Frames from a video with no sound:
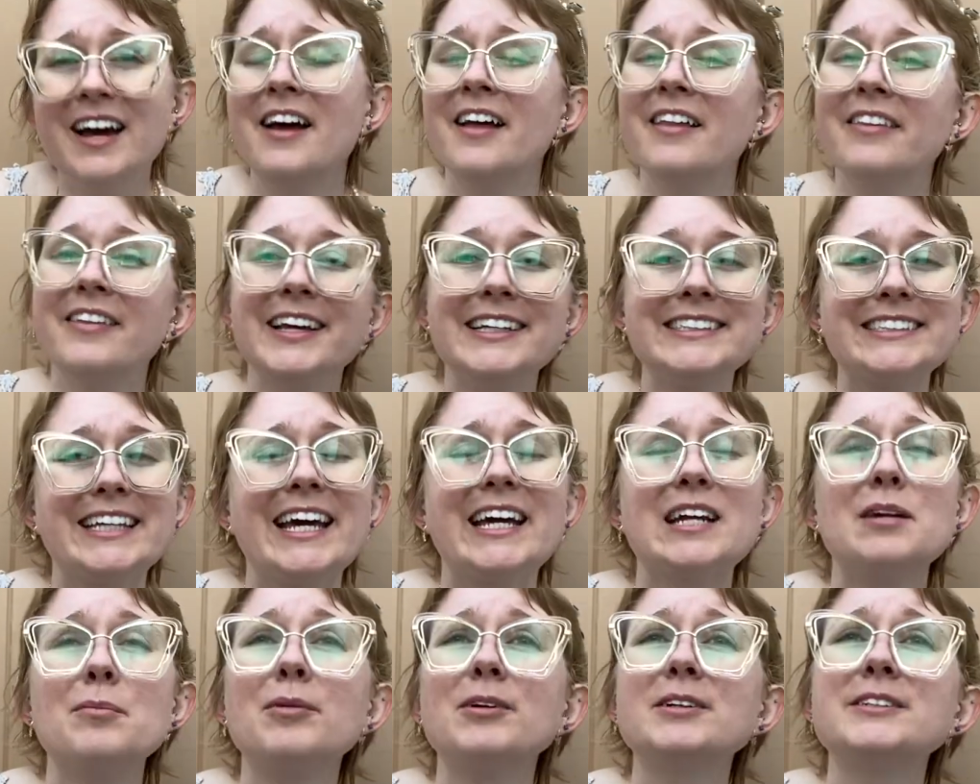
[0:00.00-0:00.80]
These
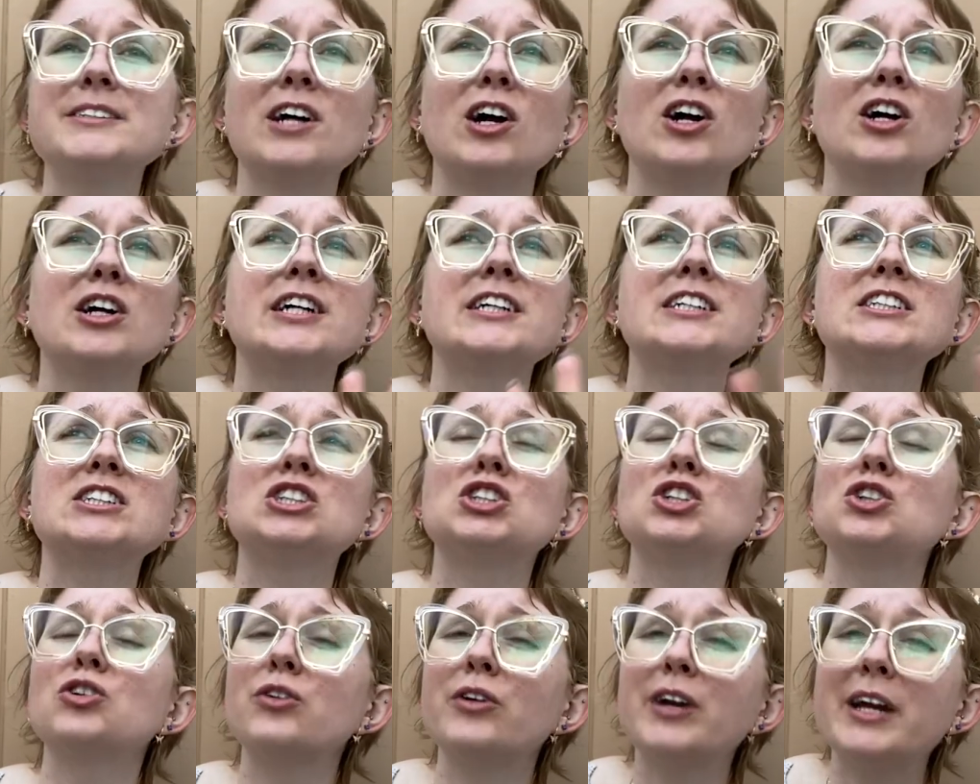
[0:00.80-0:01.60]
animals are
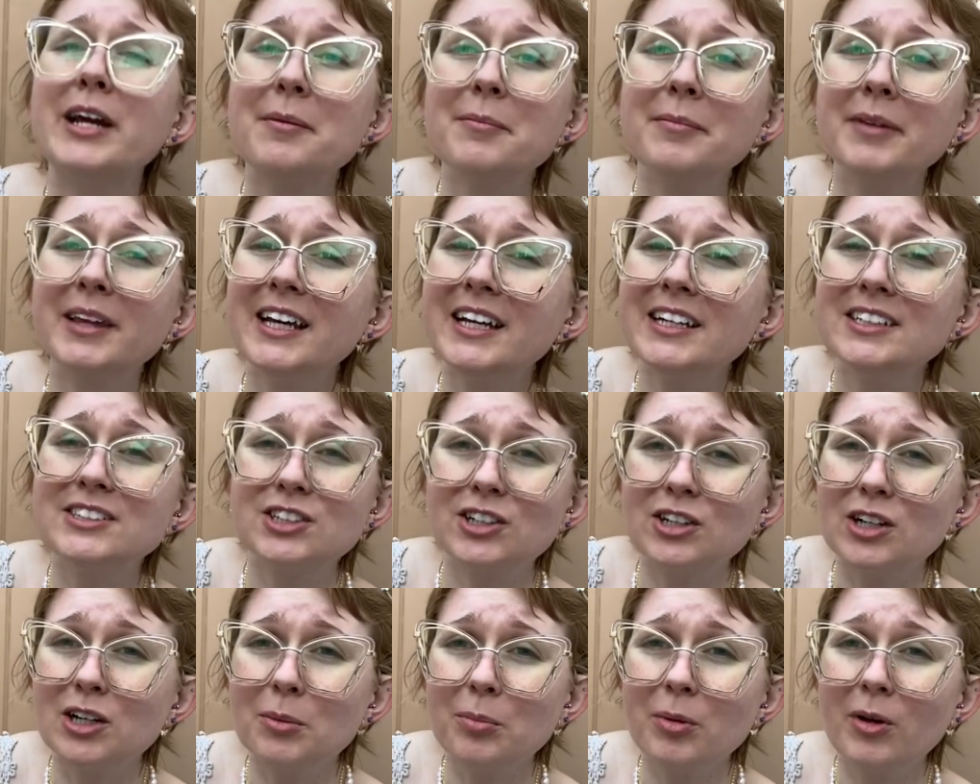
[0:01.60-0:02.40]
extremely
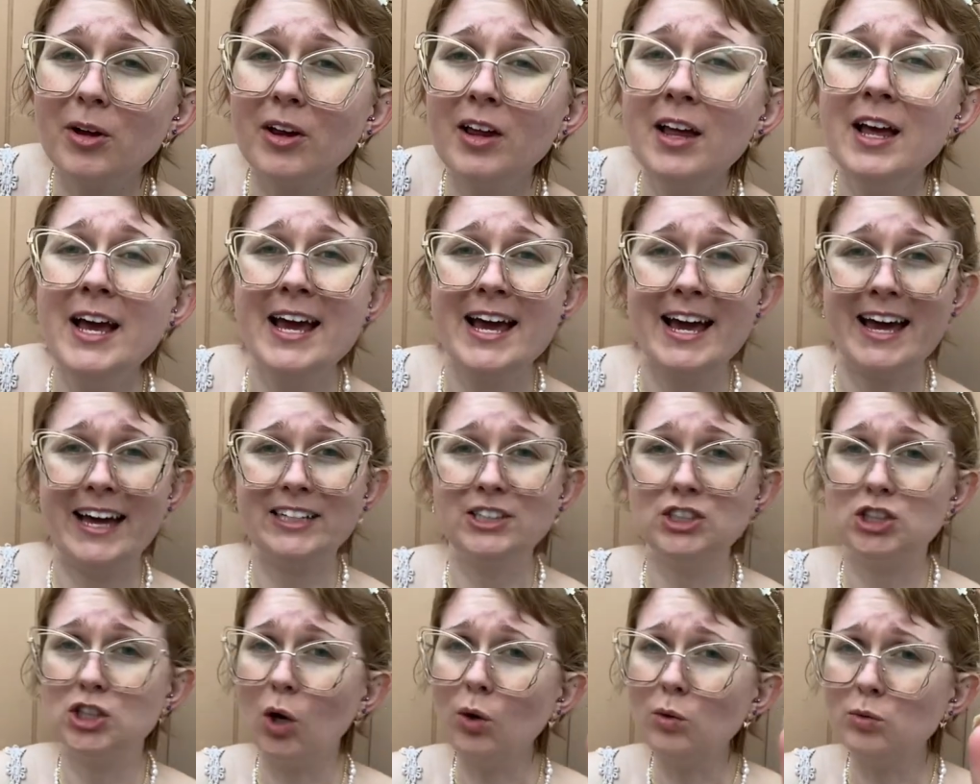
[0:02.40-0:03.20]
durable,
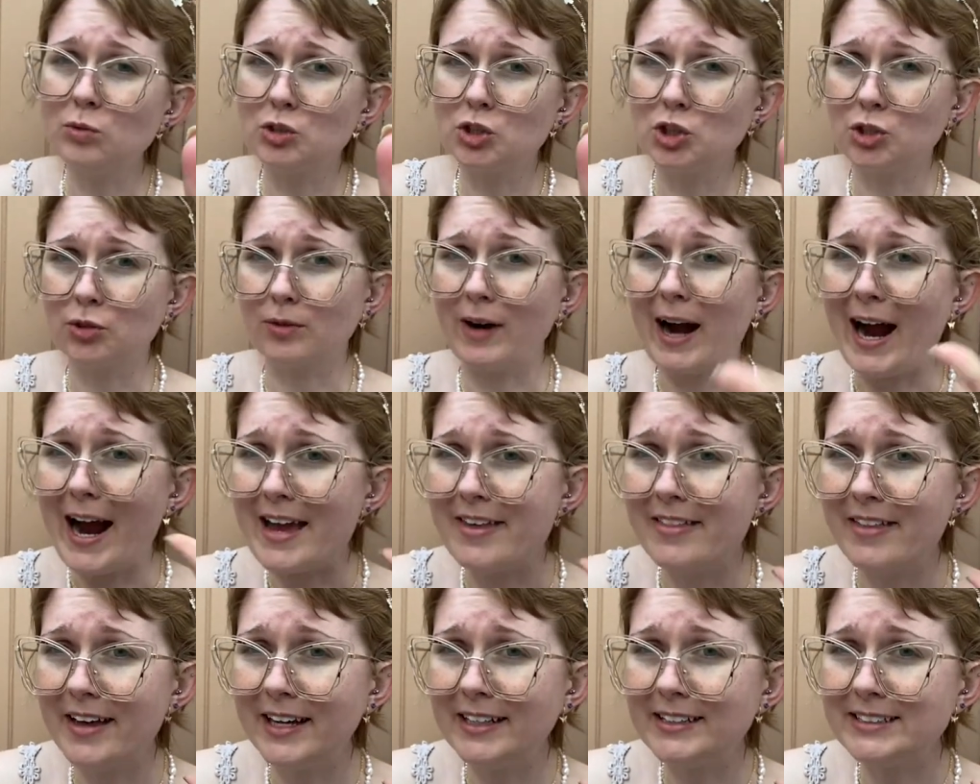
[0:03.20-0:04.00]
and don't try
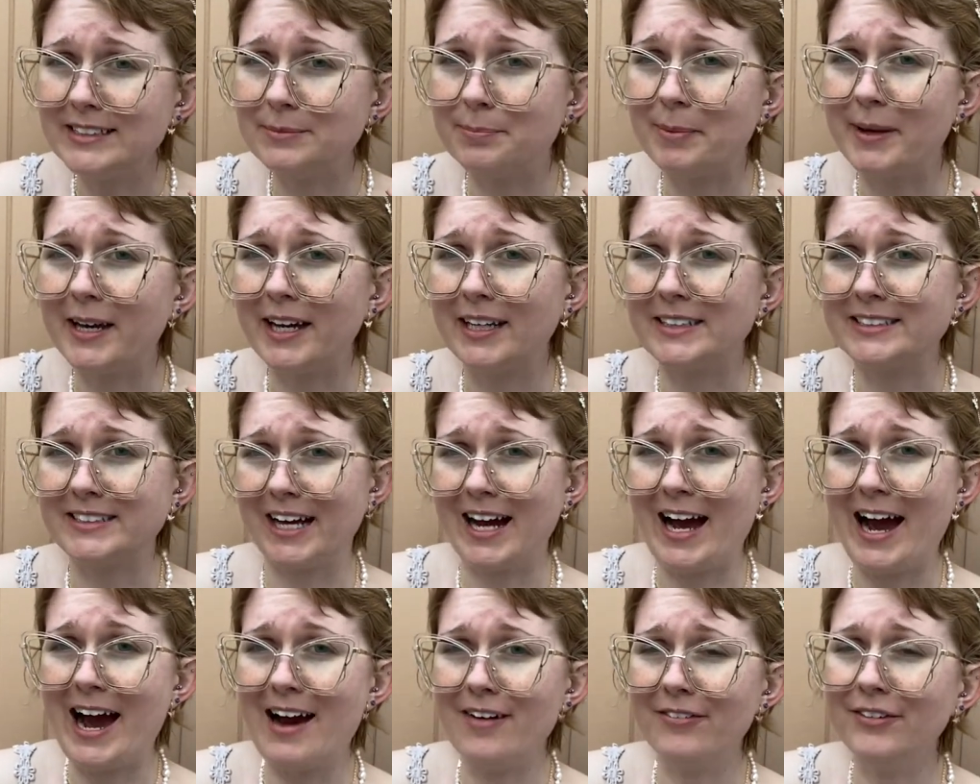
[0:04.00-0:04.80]
this because I
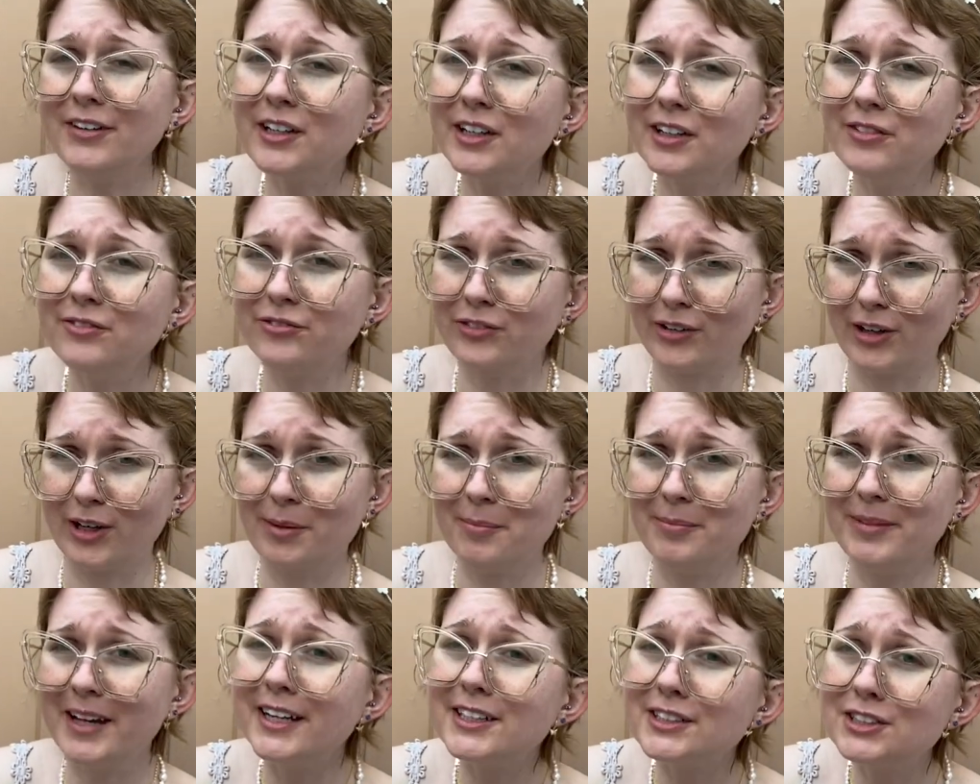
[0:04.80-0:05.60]
haven't
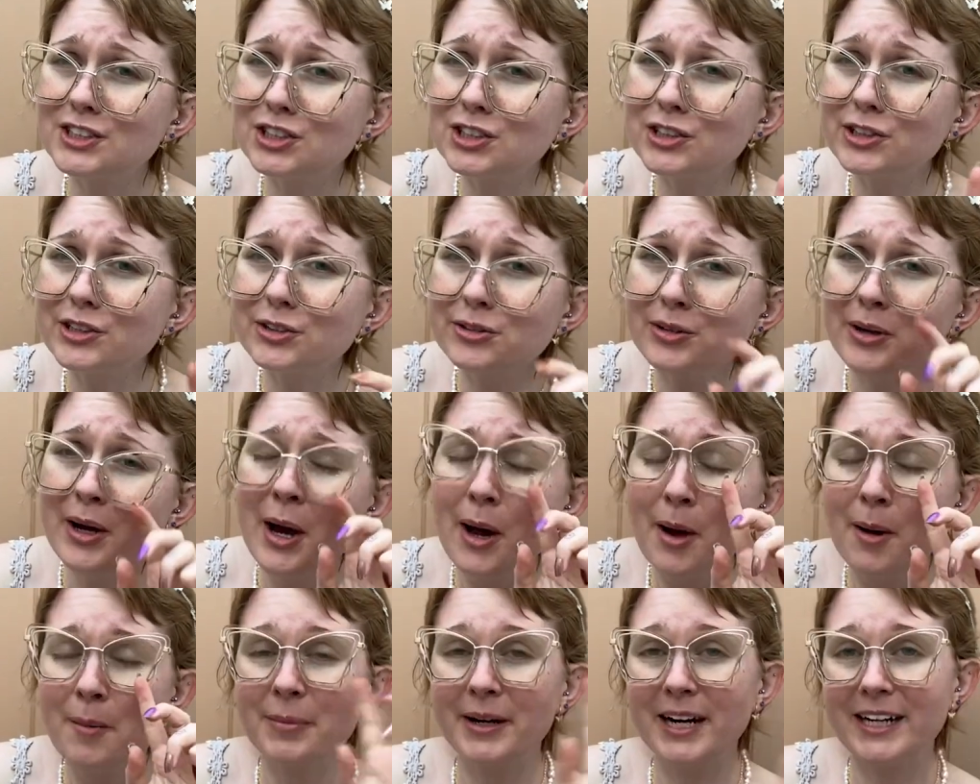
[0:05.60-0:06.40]
confirmed that it's true,
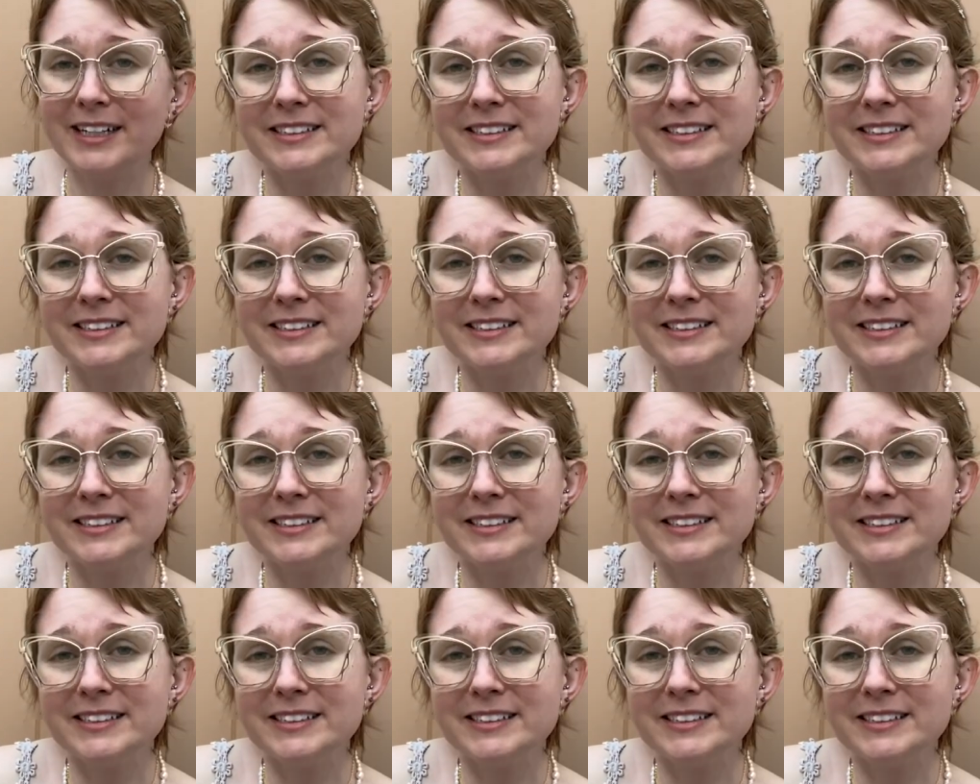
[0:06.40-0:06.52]
but I